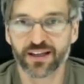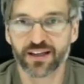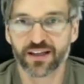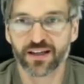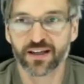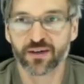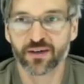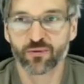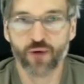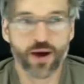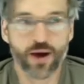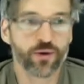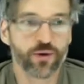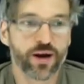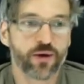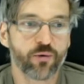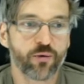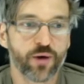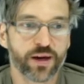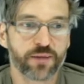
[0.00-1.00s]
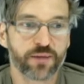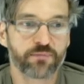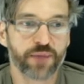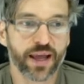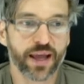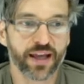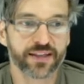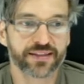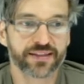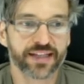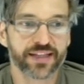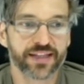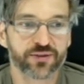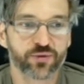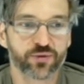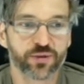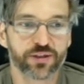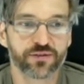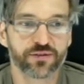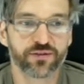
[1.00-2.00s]
Why would I want to pay
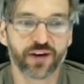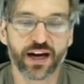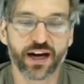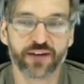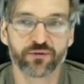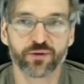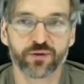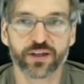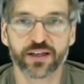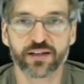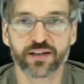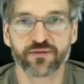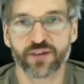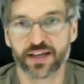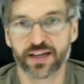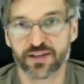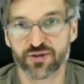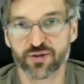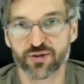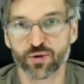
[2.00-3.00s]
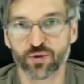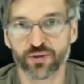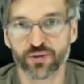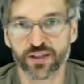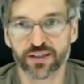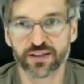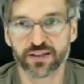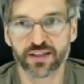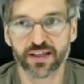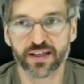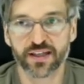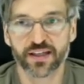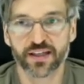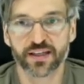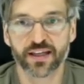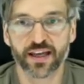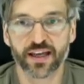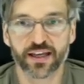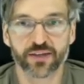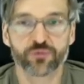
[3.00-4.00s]
$10.25 when if I sold it,
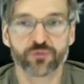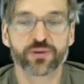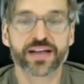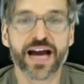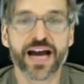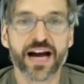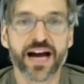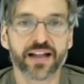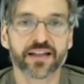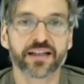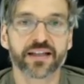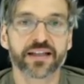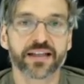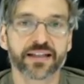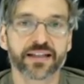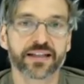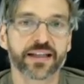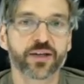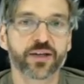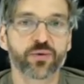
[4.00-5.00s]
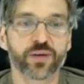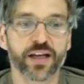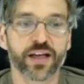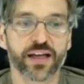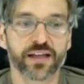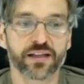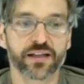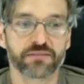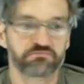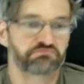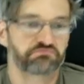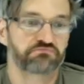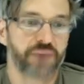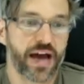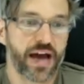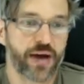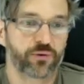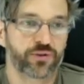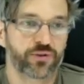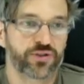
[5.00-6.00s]
okay, in reality and liquidated,
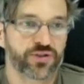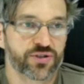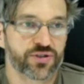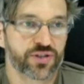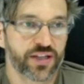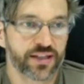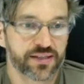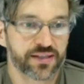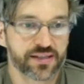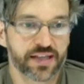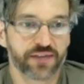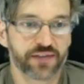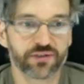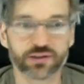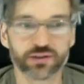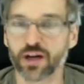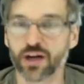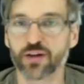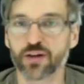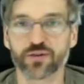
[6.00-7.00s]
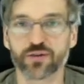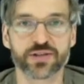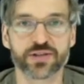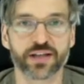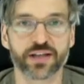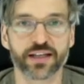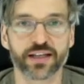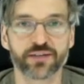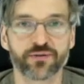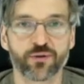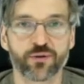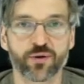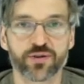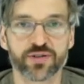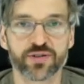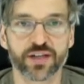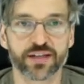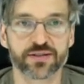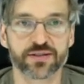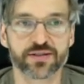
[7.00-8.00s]
I would just get
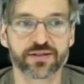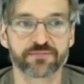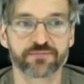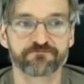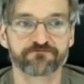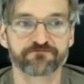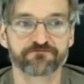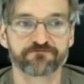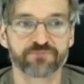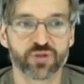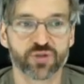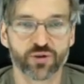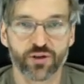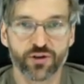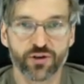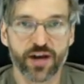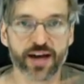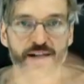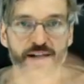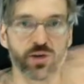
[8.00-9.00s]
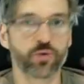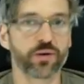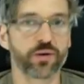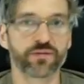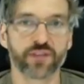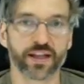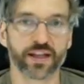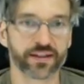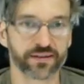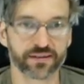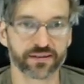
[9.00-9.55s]
$7.94. So they're not equivalent.